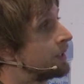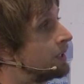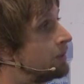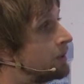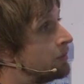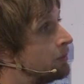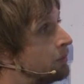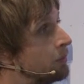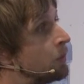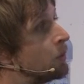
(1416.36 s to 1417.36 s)
it a bit
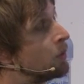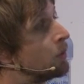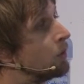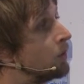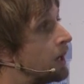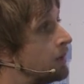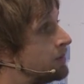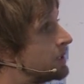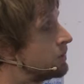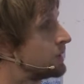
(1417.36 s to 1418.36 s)
more
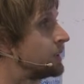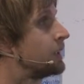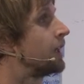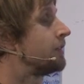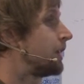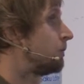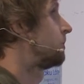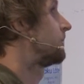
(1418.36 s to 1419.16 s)
ambiguously, like they would